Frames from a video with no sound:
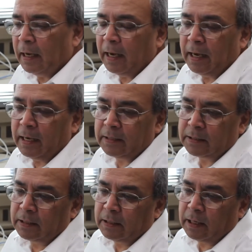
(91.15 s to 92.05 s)

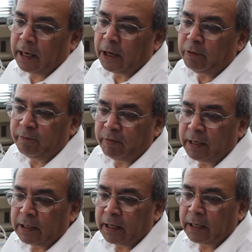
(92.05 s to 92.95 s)
has
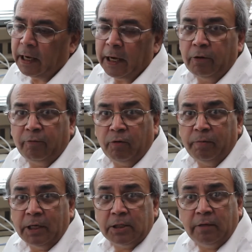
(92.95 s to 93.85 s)
hydrophilic and
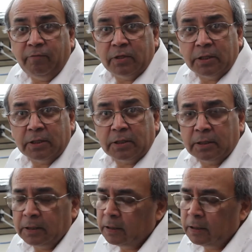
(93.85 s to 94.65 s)
hydrophobic surfaces.